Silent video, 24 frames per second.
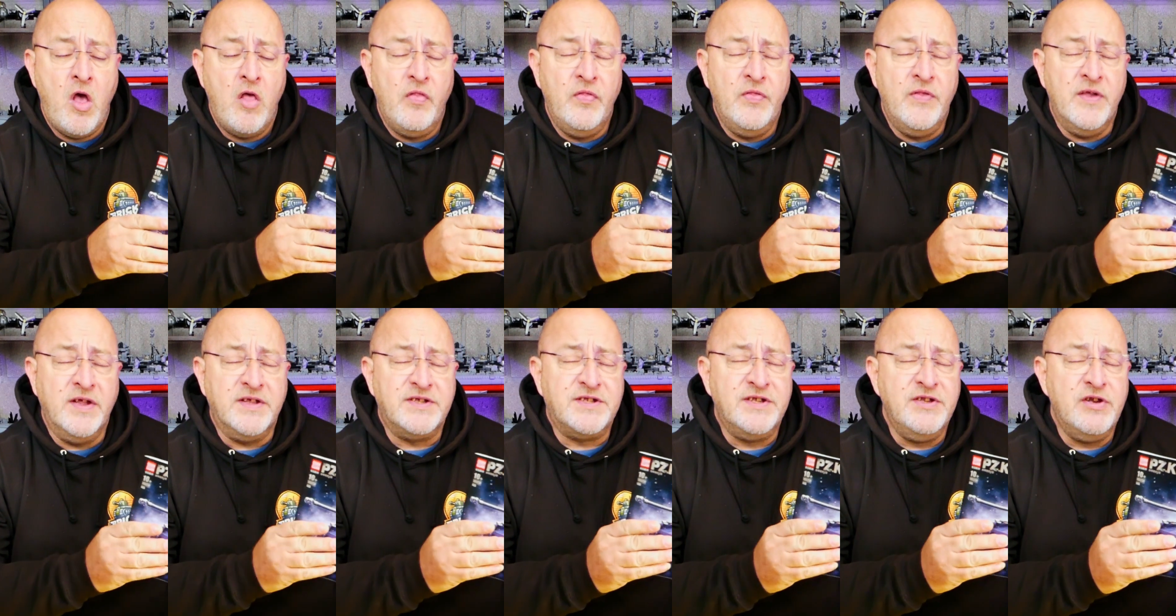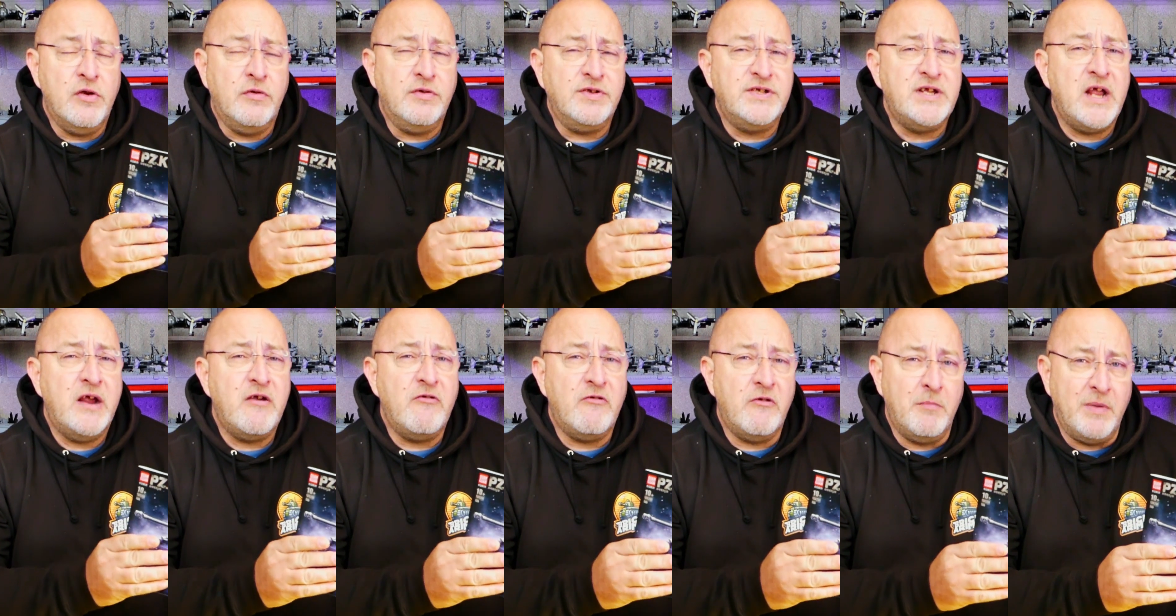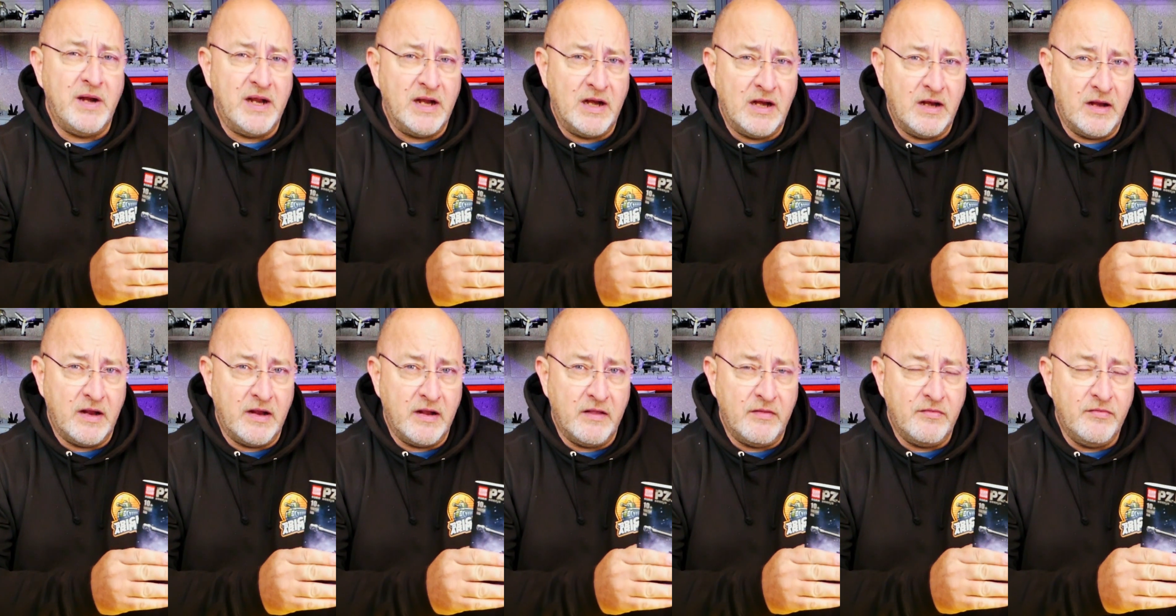that's not terribly
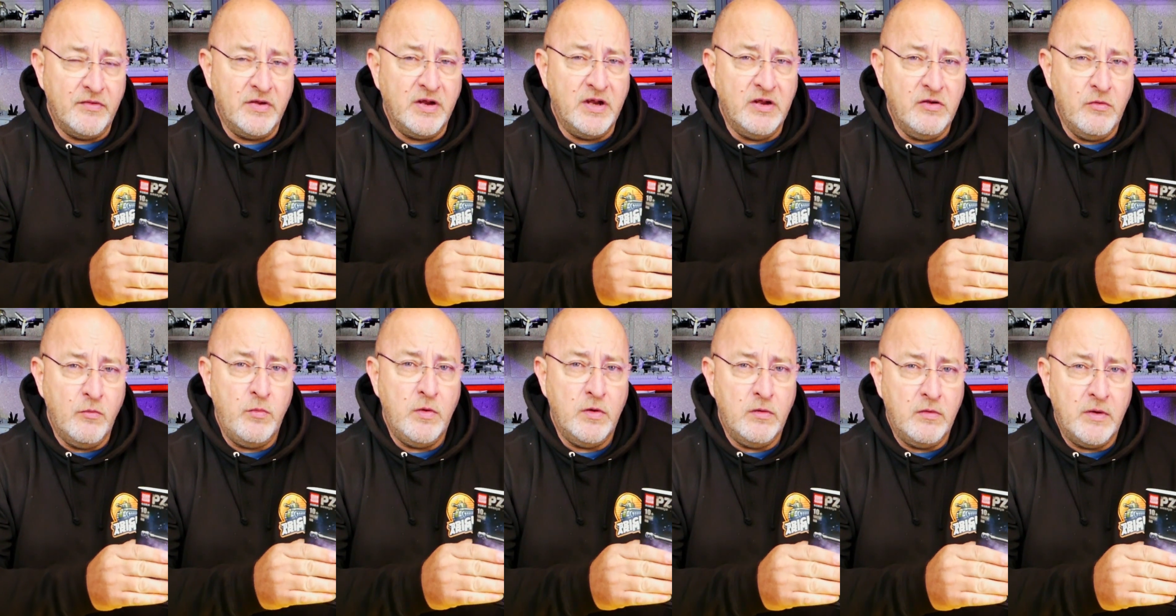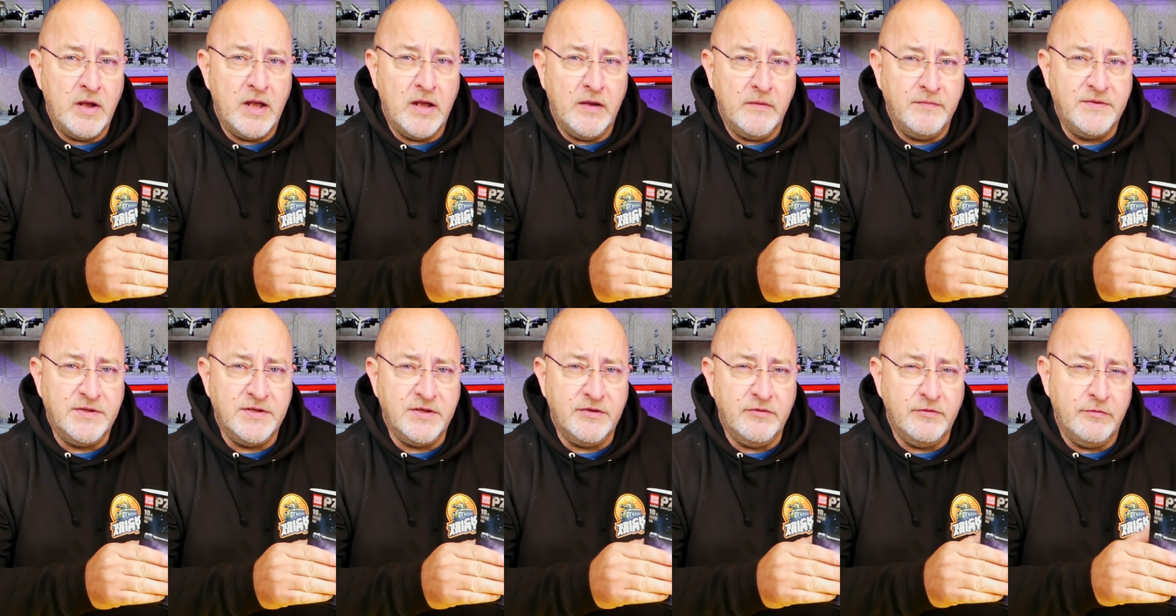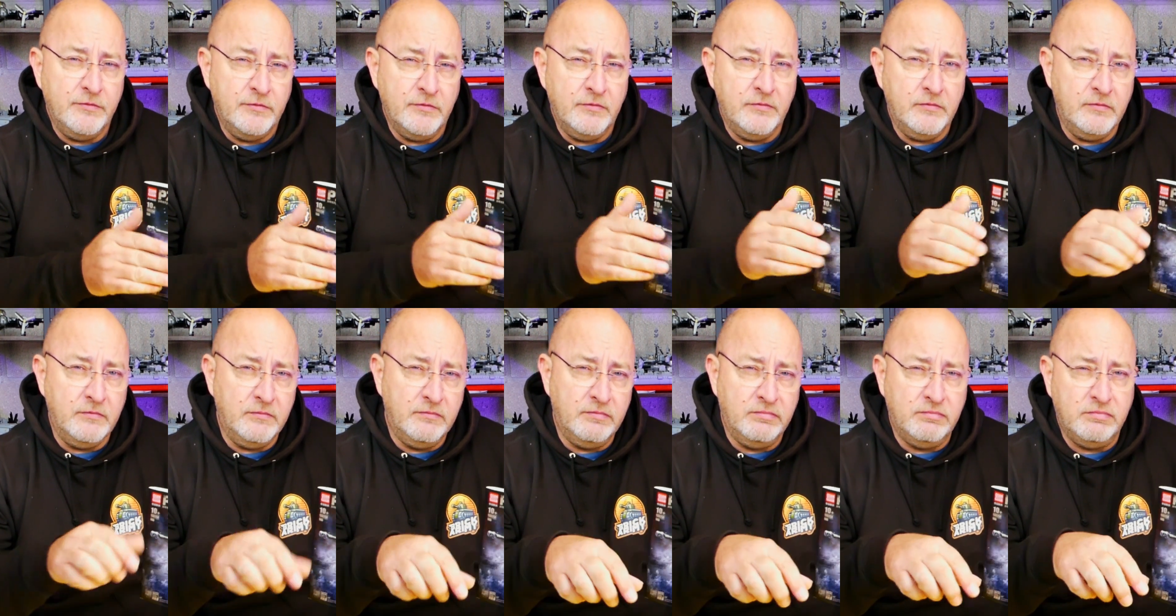clear, that you will have
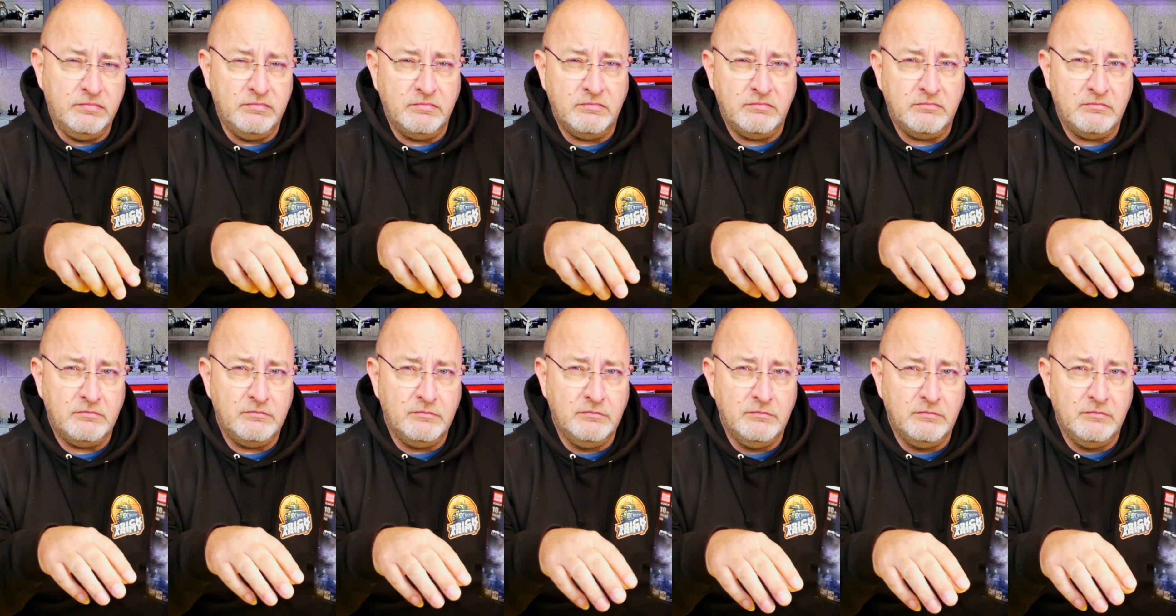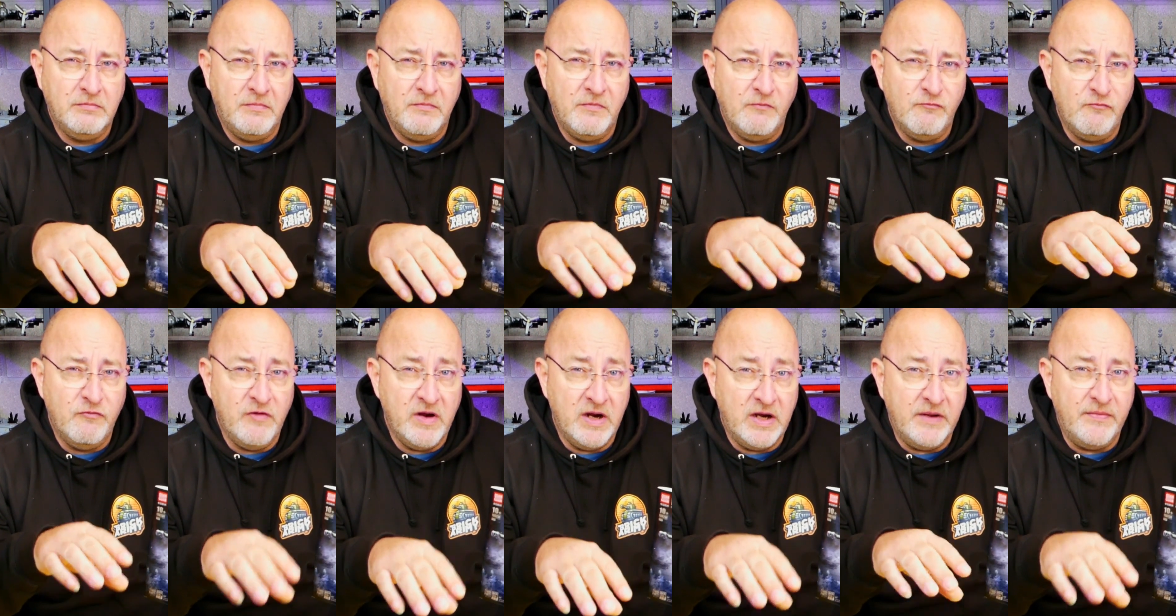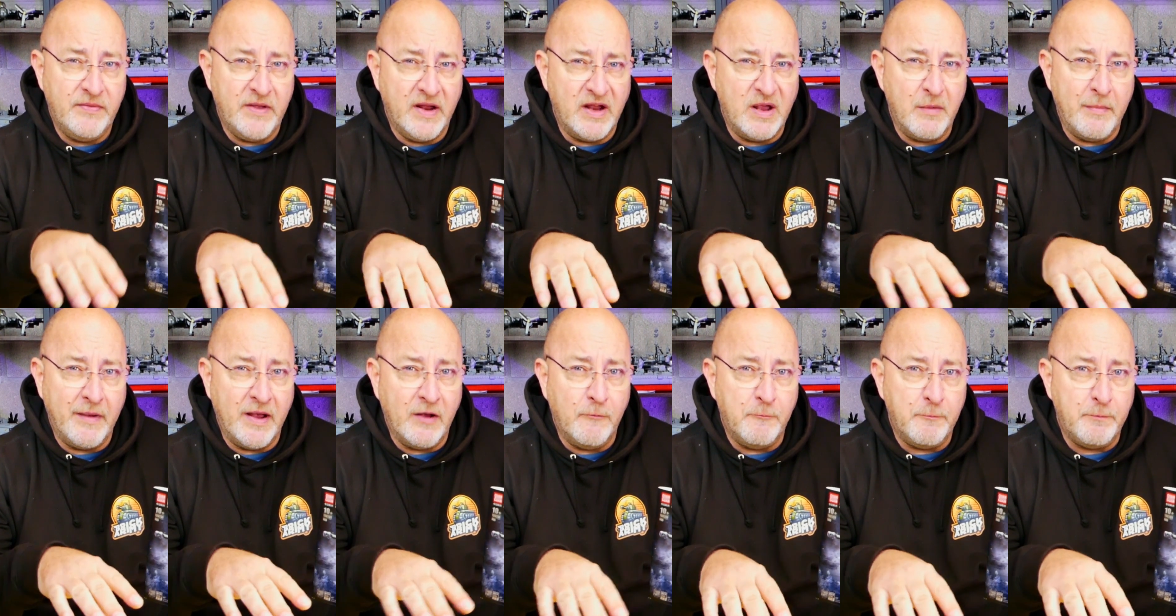to really think
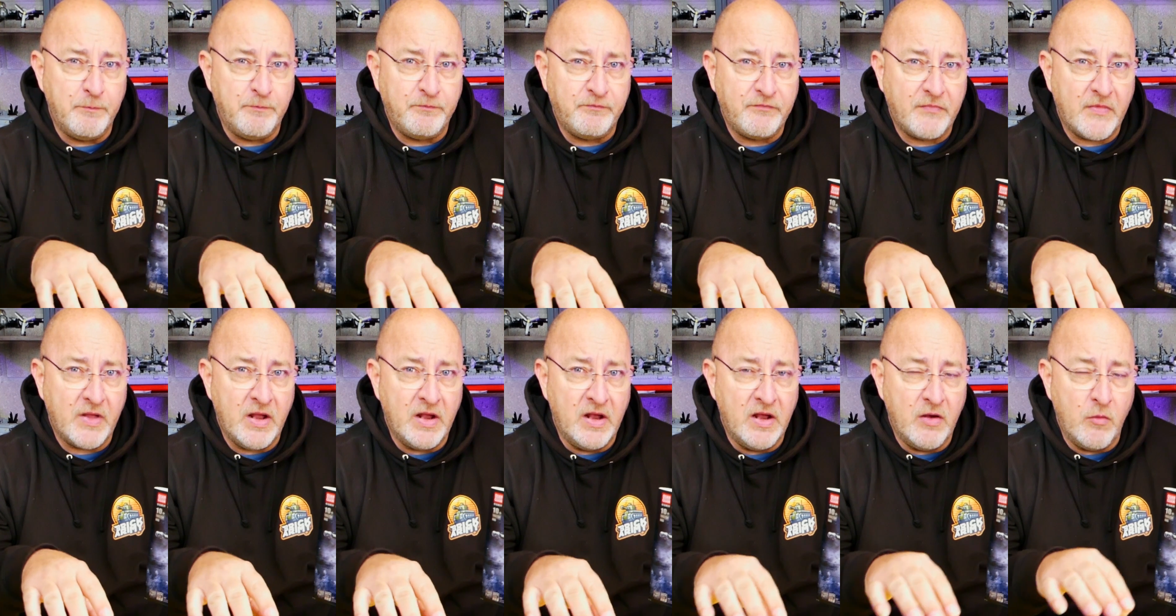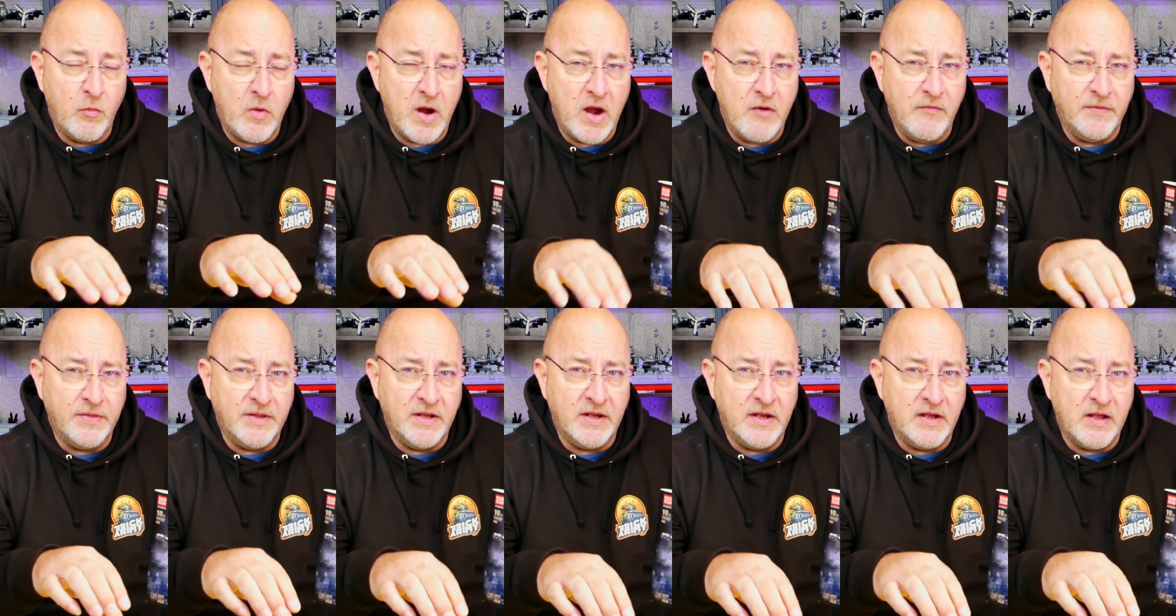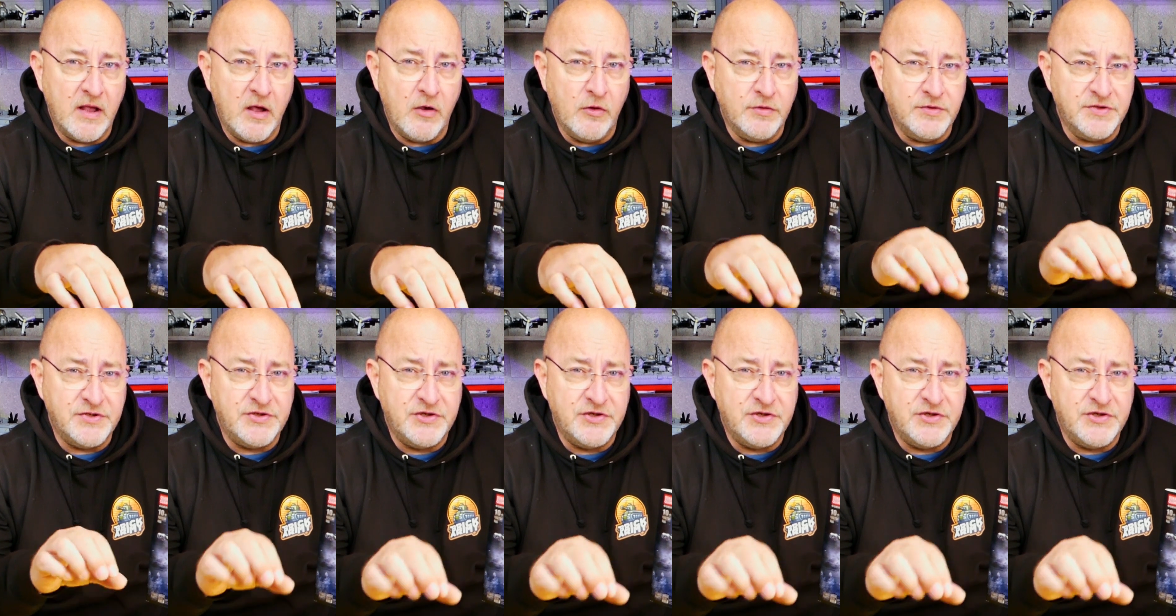about where everything goes.